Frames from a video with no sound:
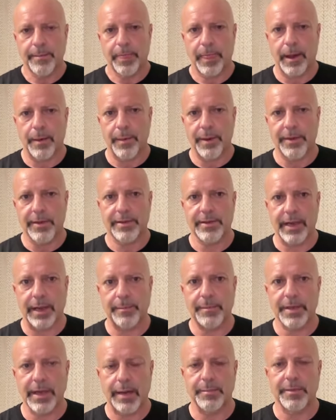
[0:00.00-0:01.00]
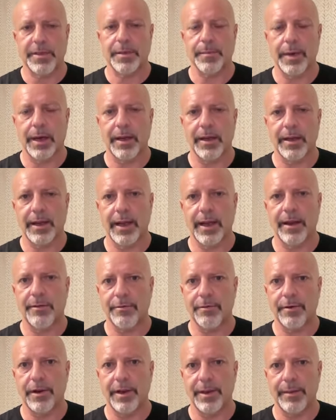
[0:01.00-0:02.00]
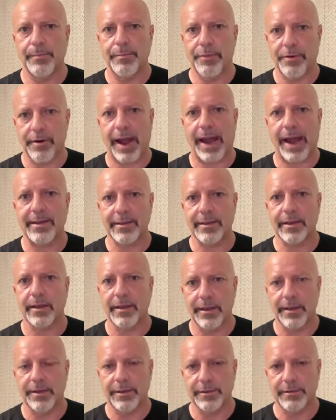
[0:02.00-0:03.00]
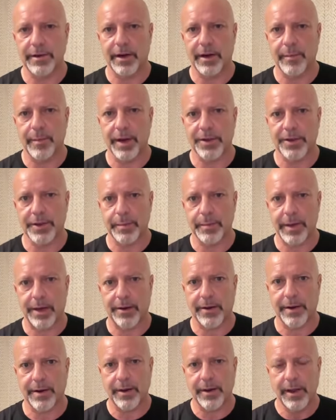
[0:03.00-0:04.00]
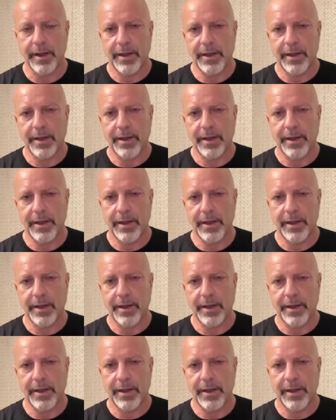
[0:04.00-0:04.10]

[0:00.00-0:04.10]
at the same time, Somalia can't really practically do very much about it.